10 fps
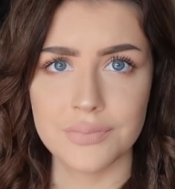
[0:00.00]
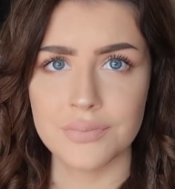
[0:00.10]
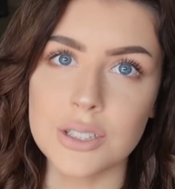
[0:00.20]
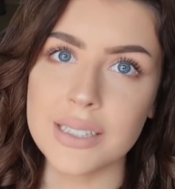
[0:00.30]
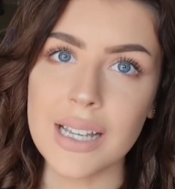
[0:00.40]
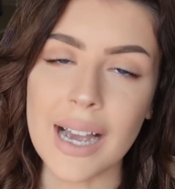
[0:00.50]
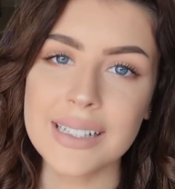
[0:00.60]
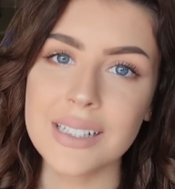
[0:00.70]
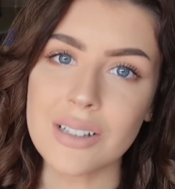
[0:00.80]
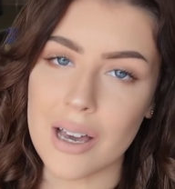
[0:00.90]
You see, I
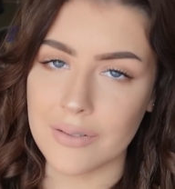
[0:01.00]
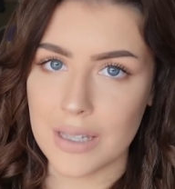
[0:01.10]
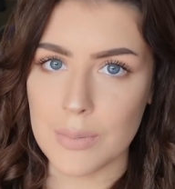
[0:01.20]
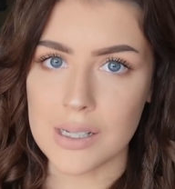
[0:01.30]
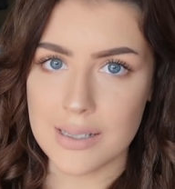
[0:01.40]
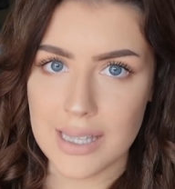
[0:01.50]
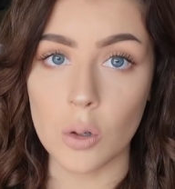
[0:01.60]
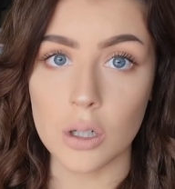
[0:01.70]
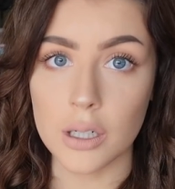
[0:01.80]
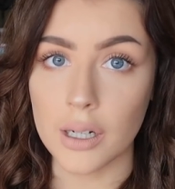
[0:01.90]
get a lot of emails
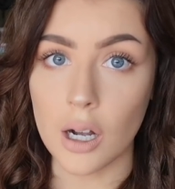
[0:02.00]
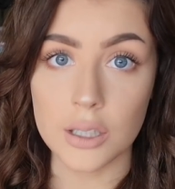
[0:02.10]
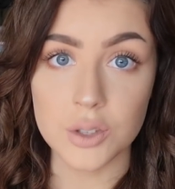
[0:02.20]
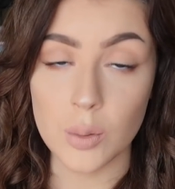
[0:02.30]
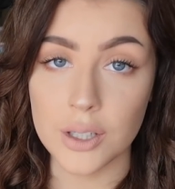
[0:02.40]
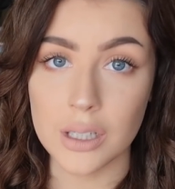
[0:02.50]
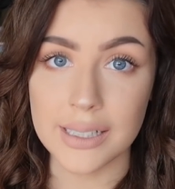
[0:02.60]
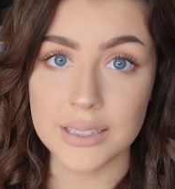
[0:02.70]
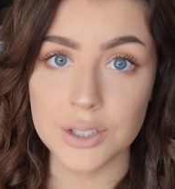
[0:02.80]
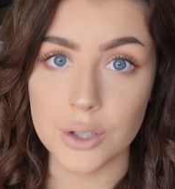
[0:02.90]
or on Twitter and
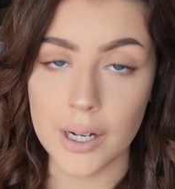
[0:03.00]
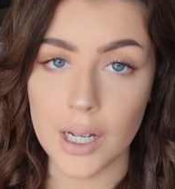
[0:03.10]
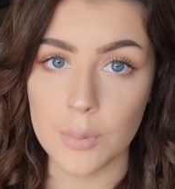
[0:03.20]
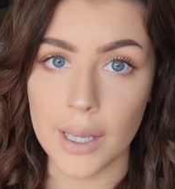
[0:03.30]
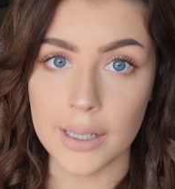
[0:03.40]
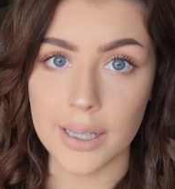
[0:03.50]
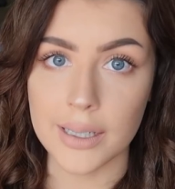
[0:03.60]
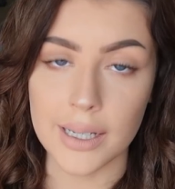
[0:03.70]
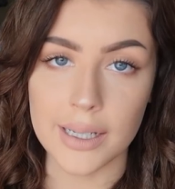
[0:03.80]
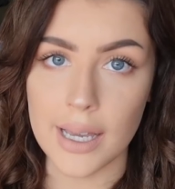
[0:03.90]
Instagram,
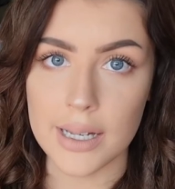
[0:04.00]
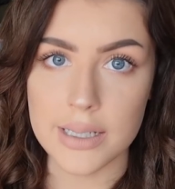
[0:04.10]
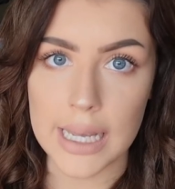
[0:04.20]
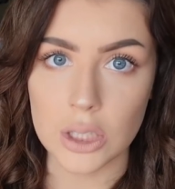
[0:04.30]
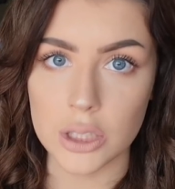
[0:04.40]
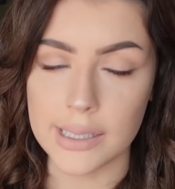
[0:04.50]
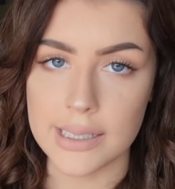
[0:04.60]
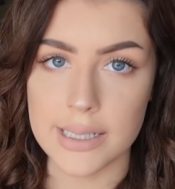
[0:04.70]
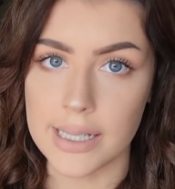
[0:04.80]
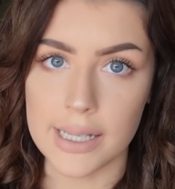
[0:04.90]
aka at Taylor
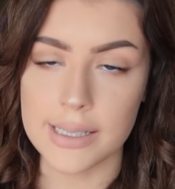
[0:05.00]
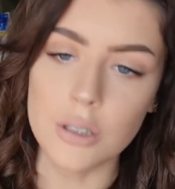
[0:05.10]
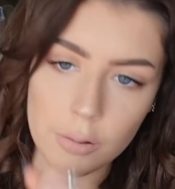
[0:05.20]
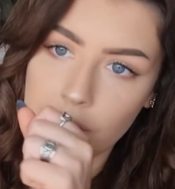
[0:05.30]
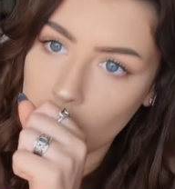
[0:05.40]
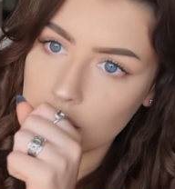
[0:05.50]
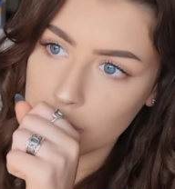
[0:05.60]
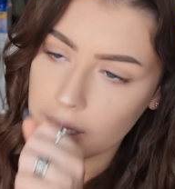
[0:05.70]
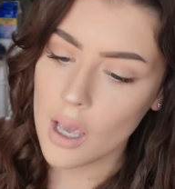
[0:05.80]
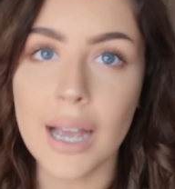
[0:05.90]
N. Dean, and follow
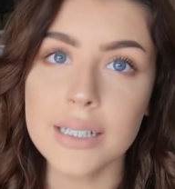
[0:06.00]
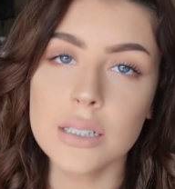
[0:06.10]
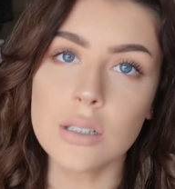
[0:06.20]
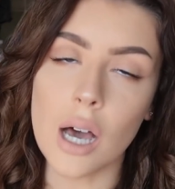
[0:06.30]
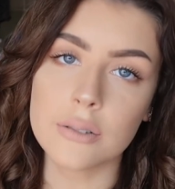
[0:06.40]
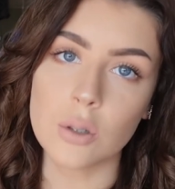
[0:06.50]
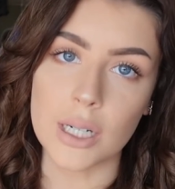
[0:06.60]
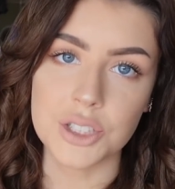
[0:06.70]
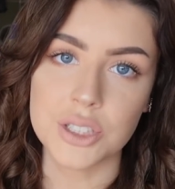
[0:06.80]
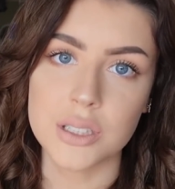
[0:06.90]
me. I get a lot of
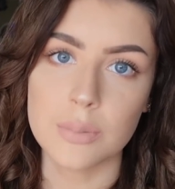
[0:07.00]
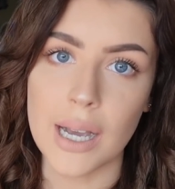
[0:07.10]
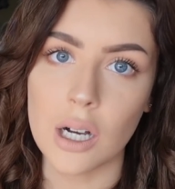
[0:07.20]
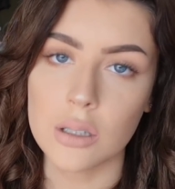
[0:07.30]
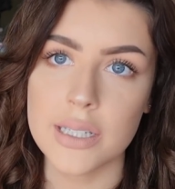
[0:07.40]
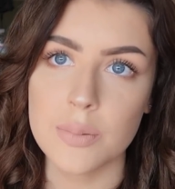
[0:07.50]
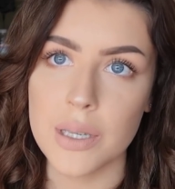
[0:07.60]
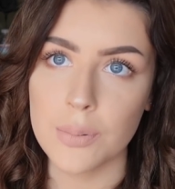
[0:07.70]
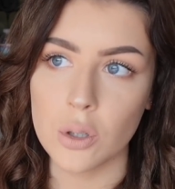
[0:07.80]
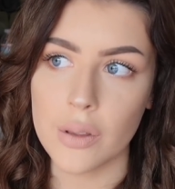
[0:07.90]
questions about these
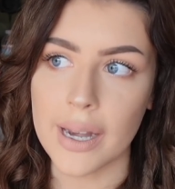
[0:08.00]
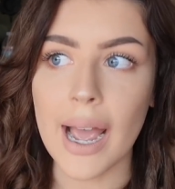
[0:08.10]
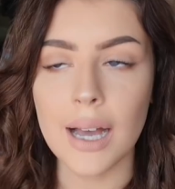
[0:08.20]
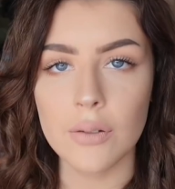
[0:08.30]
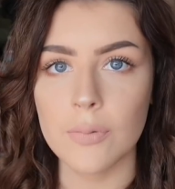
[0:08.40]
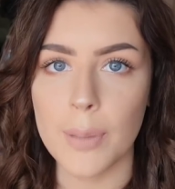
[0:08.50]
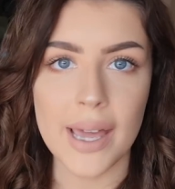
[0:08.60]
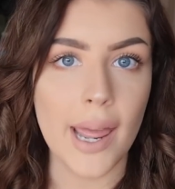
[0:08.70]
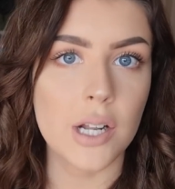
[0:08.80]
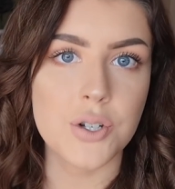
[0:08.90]
people that have
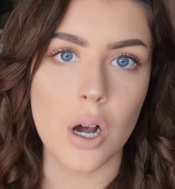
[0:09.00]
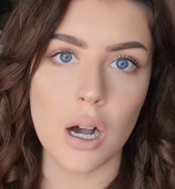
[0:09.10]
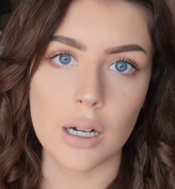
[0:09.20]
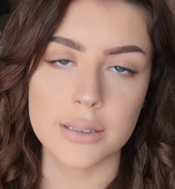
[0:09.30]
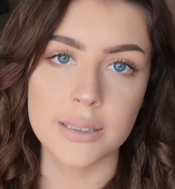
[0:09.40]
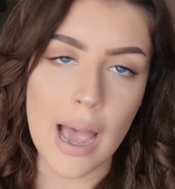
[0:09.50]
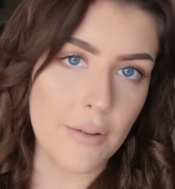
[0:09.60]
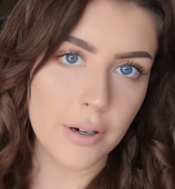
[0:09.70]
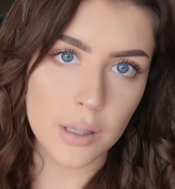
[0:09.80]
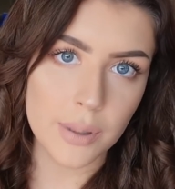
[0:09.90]
pet hedgehogs,
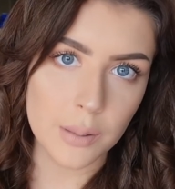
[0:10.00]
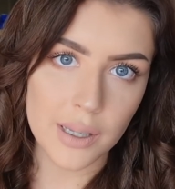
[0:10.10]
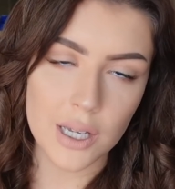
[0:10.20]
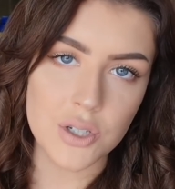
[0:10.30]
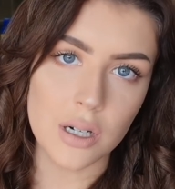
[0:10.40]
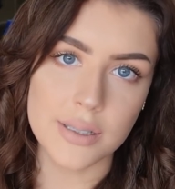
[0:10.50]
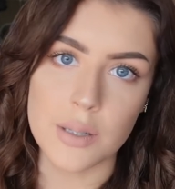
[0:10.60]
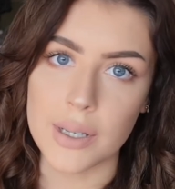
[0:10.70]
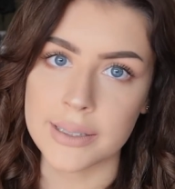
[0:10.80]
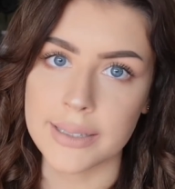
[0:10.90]
African pygmy hedgehogs
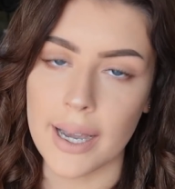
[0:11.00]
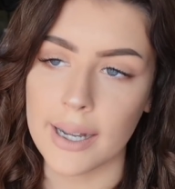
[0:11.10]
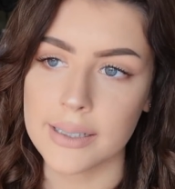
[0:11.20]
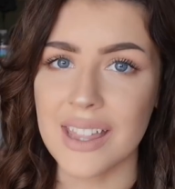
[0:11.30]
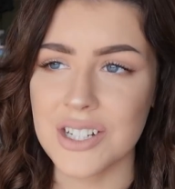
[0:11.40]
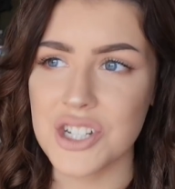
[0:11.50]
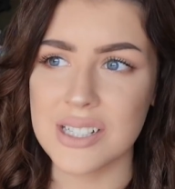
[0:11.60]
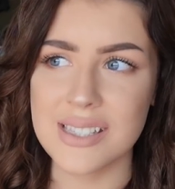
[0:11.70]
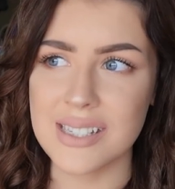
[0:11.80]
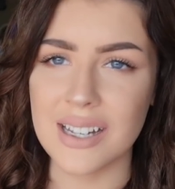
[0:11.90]
to be exact, that
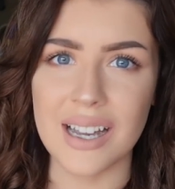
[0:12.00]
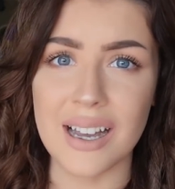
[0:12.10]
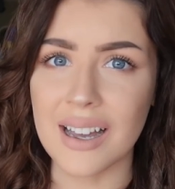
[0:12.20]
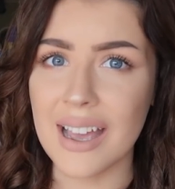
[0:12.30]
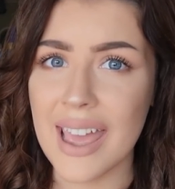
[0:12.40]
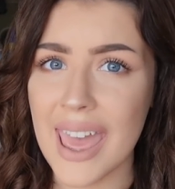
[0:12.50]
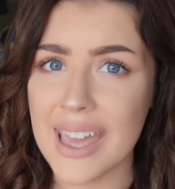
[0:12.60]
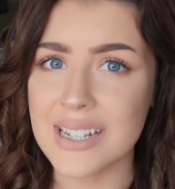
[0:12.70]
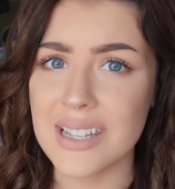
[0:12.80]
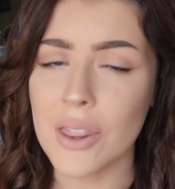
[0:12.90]
just
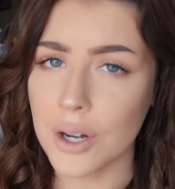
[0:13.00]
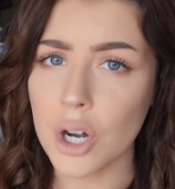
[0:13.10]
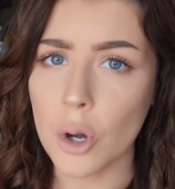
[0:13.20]
hate their